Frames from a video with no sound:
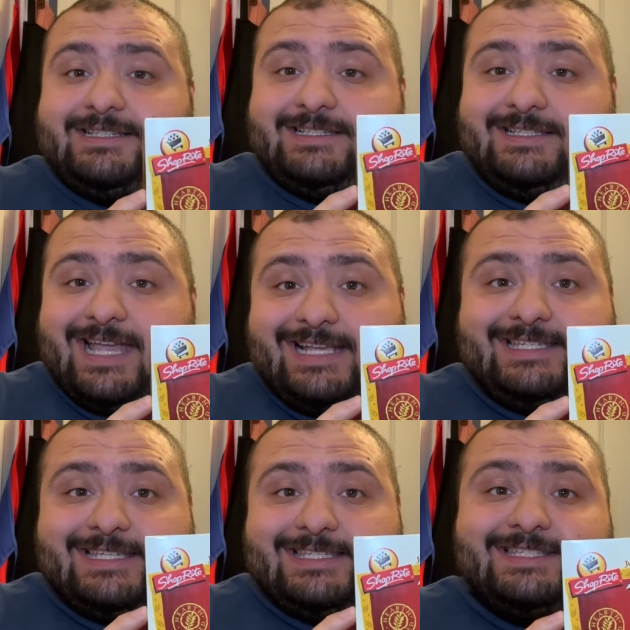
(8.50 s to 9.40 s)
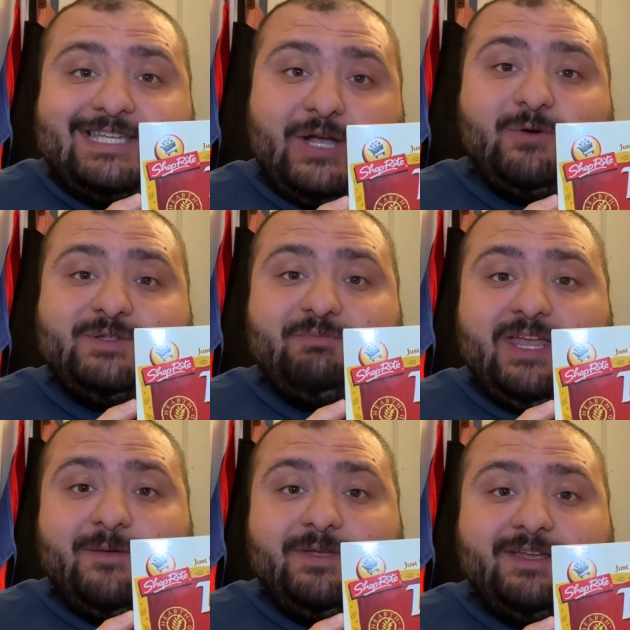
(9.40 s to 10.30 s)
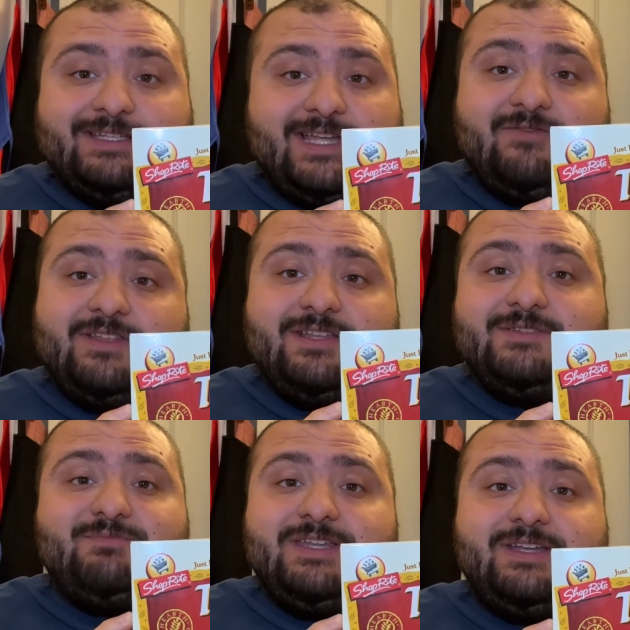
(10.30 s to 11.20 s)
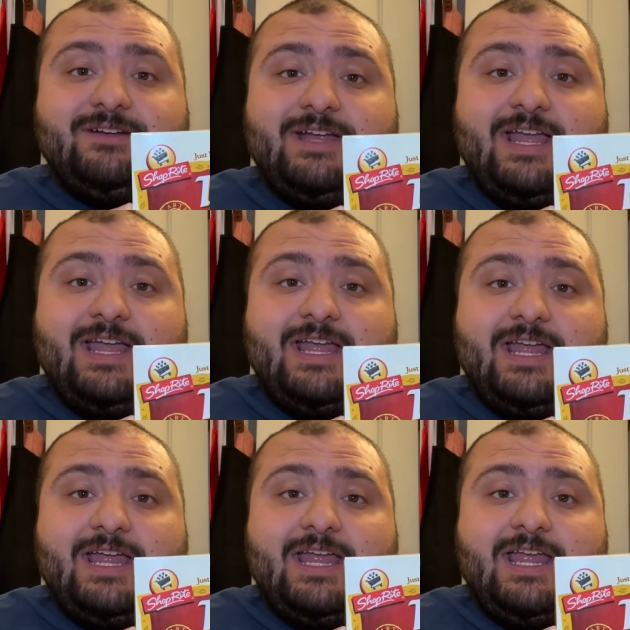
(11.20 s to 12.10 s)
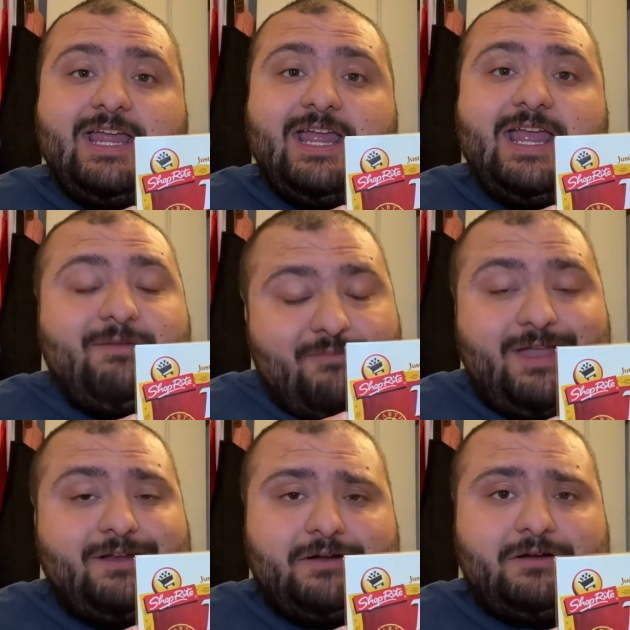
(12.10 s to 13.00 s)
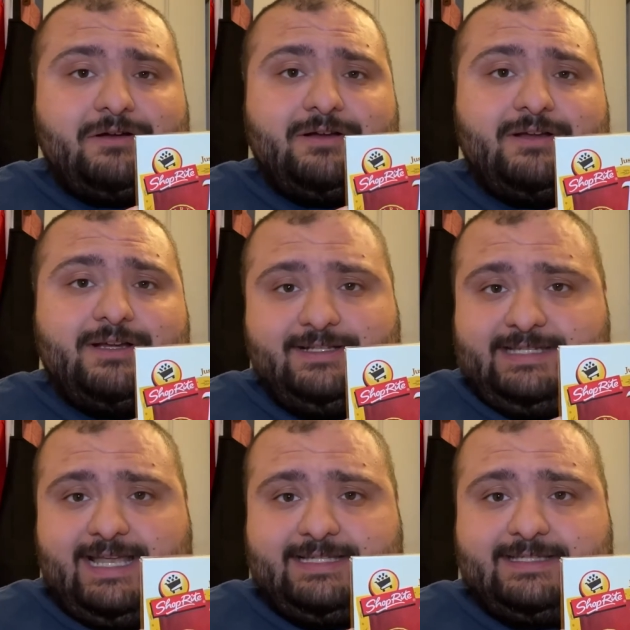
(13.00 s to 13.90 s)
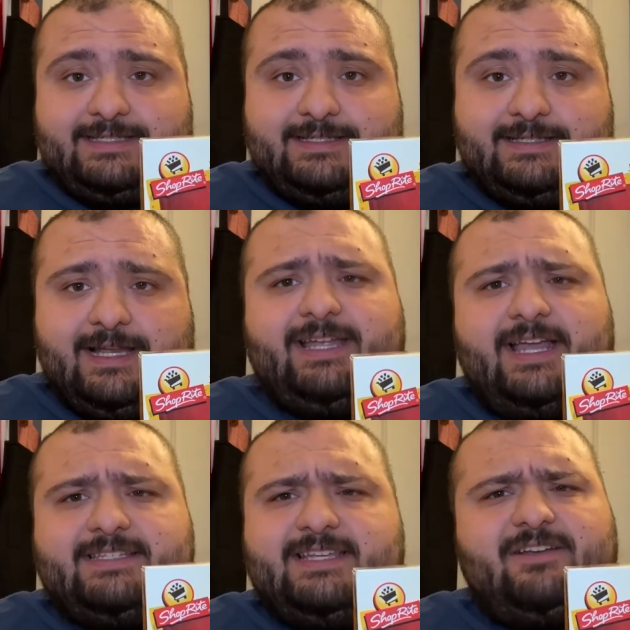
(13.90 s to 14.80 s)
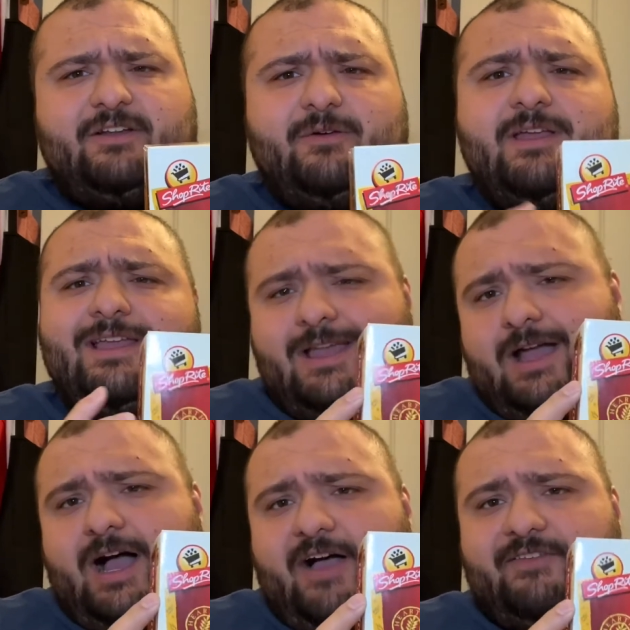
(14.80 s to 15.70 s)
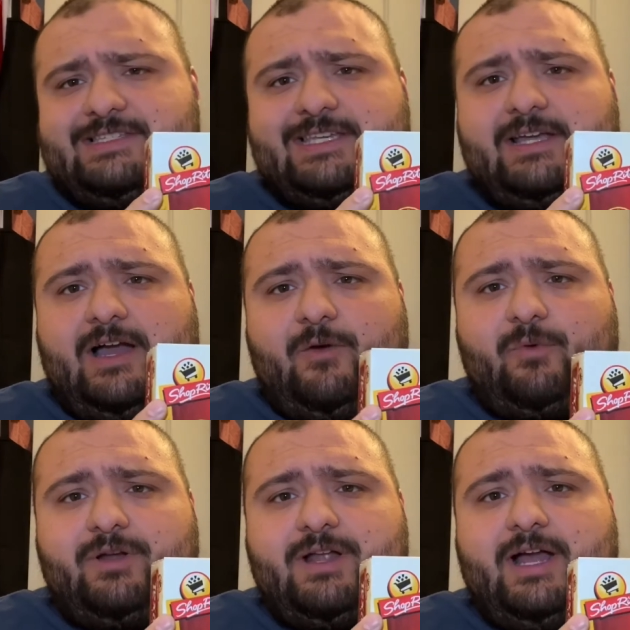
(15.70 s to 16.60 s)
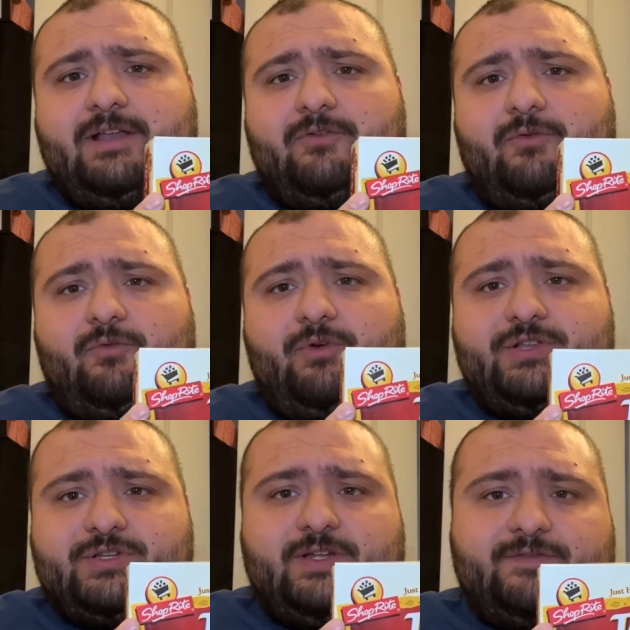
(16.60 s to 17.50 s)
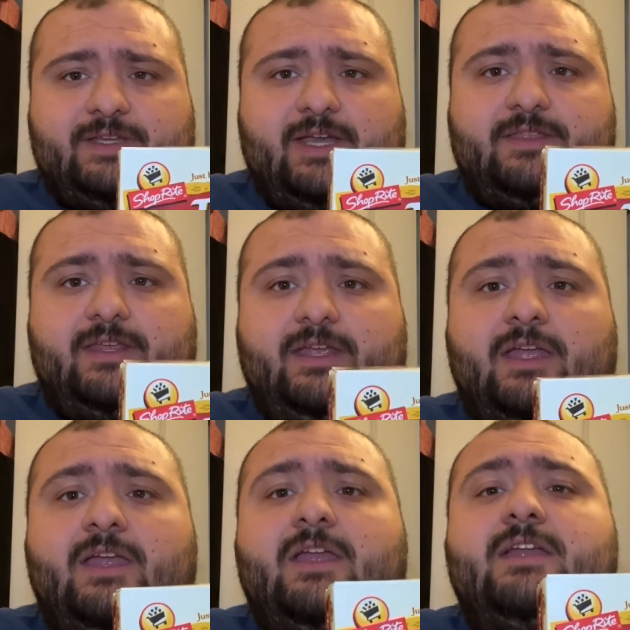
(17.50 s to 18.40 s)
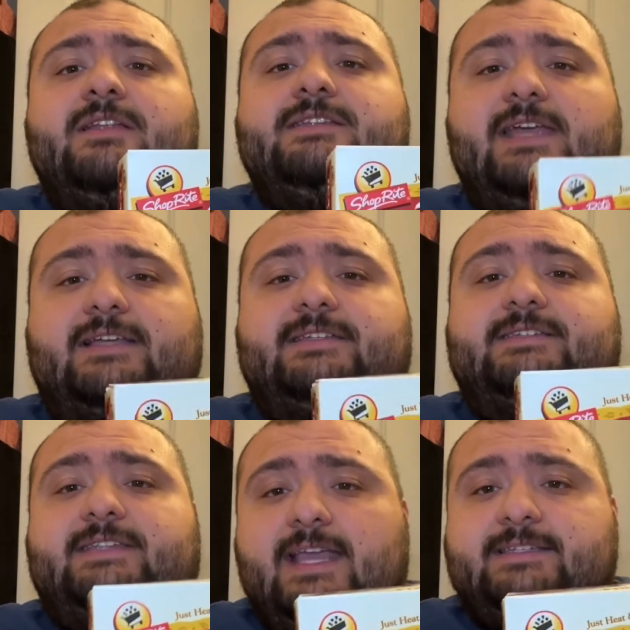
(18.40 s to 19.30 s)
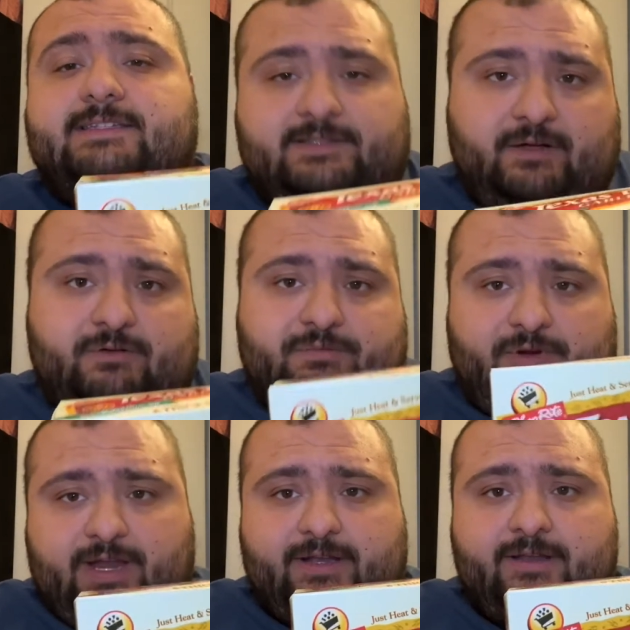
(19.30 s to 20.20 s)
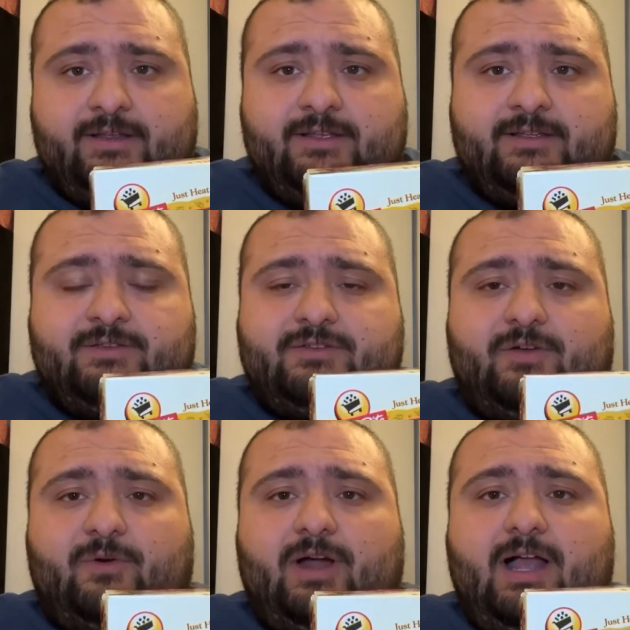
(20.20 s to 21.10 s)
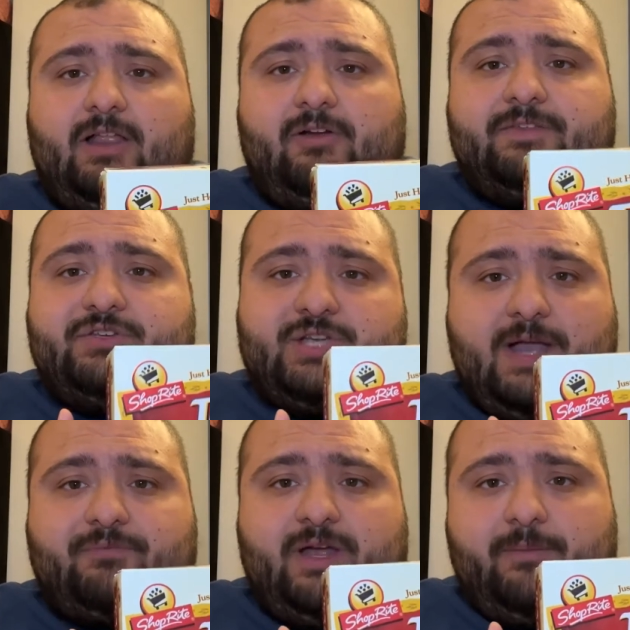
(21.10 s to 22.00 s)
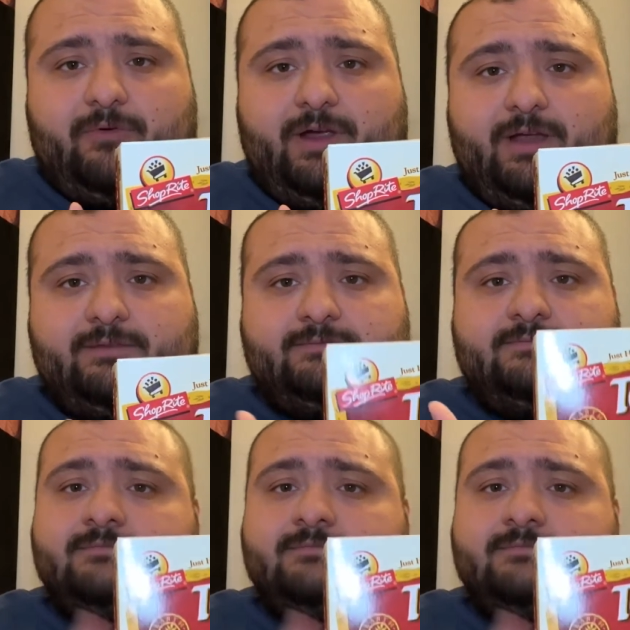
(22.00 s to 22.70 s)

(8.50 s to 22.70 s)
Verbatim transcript: Texas toast, baby, because everything's bigger and better in Texas, I guess. I don't know. Obviously, uh, we're not rich enough to get the Texas Texas toast brand, so we're hollering at the ShopRite brand.